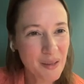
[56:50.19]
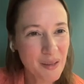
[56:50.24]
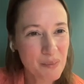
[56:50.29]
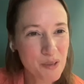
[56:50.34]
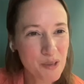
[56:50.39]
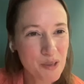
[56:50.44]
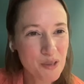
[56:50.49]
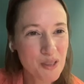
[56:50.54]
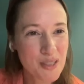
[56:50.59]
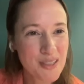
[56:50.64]

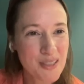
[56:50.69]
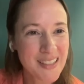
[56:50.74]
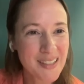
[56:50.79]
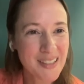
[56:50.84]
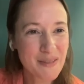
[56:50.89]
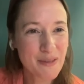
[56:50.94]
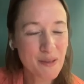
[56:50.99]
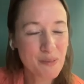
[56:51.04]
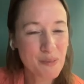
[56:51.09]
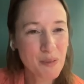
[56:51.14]
opportunity
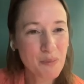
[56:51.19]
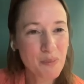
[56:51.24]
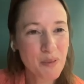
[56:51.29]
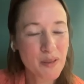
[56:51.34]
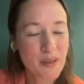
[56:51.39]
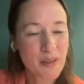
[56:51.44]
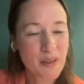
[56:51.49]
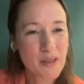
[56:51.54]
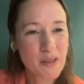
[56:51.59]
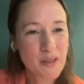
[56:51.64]
for
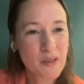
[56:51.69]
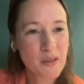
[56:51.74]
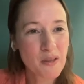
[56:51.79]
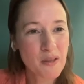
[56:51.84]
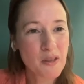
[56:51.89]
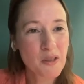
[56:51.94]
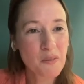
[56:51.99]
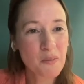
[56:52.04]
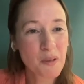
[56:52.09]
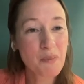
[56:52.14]
people
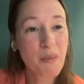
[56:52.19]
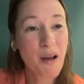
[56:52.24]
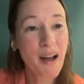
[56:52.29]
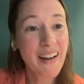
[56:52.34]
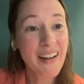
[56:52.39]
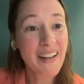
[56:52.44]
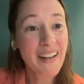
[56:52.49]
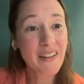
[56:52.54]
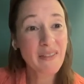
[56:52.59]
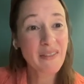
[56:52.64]
to be
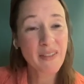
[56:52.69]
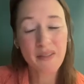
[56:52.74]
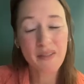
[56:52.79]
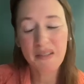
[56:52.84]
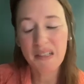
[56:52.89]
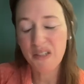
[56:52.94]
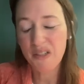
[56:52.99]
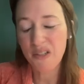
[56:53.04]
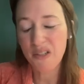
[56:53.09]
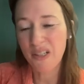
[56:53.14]
part of
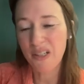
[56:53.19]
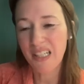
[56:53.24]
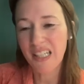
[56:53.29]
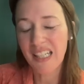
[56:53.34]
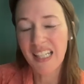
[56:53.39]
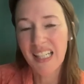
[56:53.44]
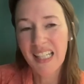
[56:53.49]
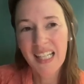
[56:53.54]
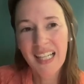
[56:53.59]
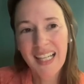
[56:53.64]
our
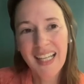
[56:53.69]
journey.